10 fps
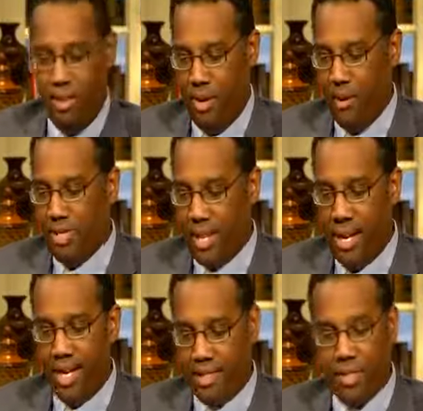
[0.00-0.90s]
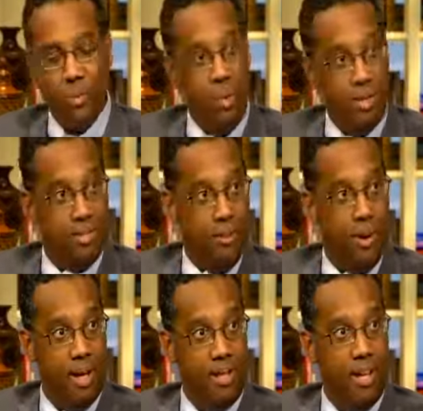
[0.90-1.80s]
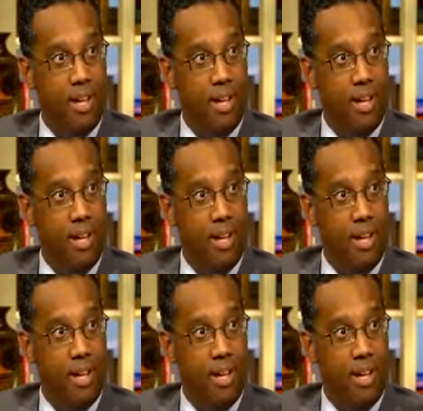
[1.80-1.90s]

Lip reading: there is that essence of what is the brand.